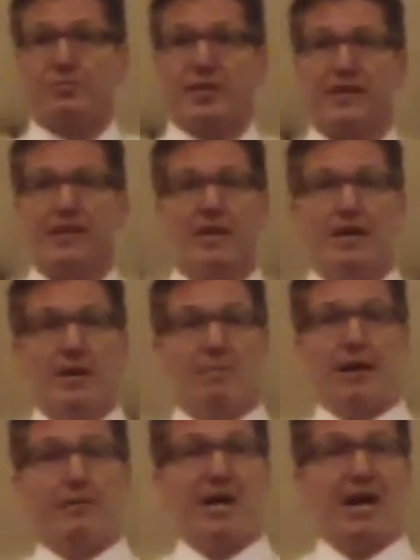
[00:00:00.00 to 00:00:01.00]
but
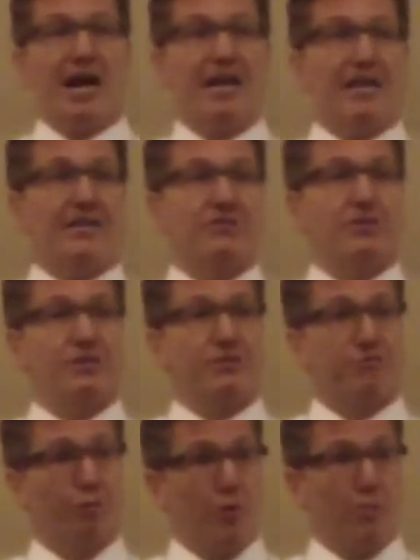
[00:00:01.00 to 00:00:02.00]
I want to highlight sort of the
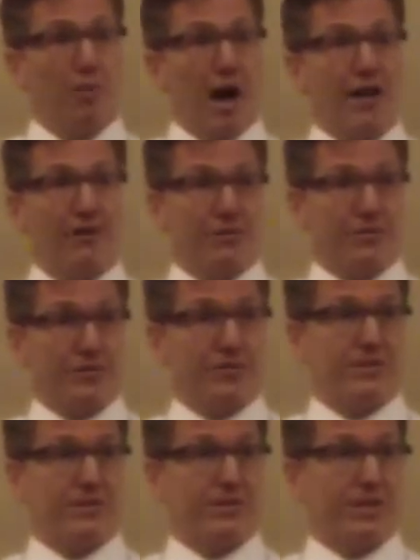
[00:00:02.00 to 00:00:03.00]
4
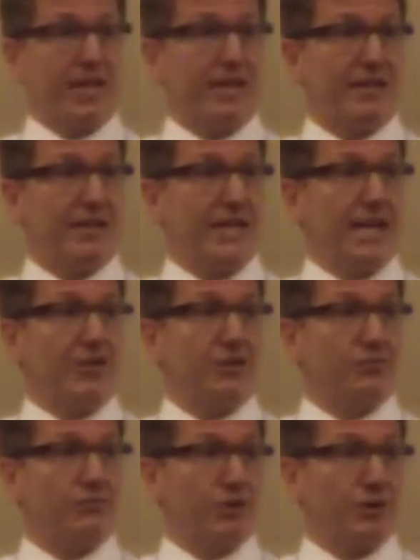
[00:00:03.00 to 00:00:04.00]
models that
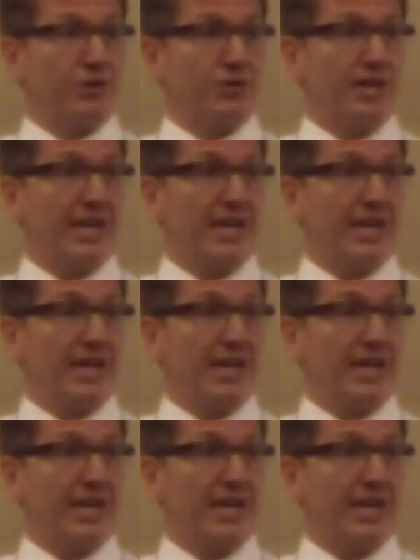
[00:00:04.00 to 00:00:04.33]
you've heard.